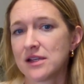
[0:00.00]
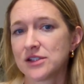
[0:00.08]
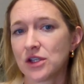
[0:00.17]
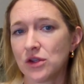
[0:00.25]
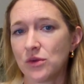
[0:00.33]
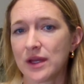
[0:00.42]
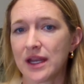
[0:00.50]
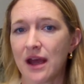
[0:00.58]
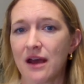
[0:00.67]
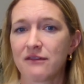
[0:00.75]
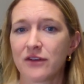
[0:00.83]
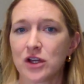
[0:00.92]
So you can
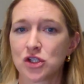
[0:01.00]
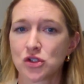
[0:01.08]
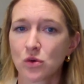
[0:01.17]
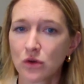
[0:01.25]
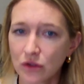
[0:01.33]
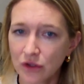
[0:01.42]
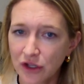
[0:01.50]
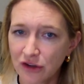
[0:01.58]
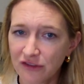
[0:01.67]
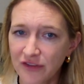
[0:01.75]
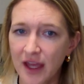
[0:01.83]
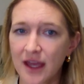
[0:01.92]
have a short
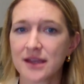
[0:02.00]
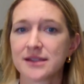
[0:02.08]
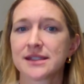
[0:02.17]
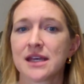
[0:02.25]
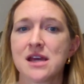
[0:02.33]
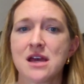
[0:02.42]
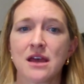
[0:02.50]
luteal phase,